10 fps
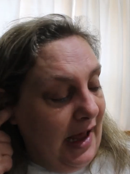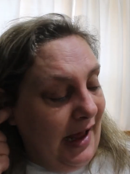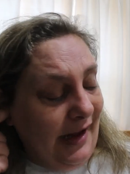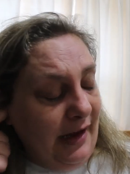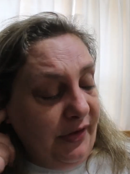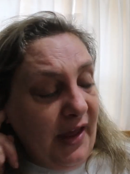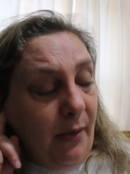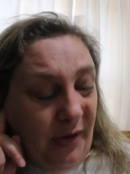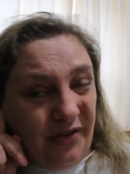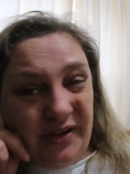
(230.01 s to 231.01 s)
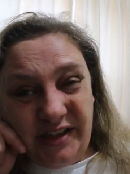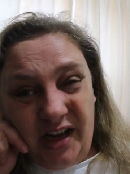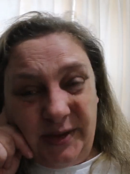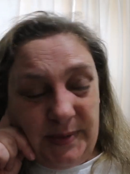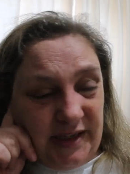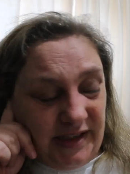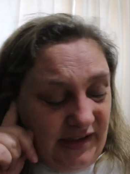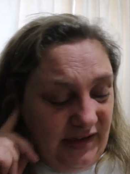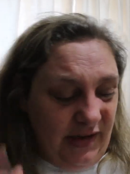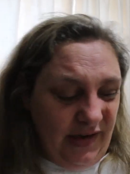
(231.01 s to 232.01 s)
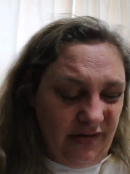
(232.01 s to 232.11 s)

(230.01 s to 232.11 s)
I gave it that one 3 stars because it's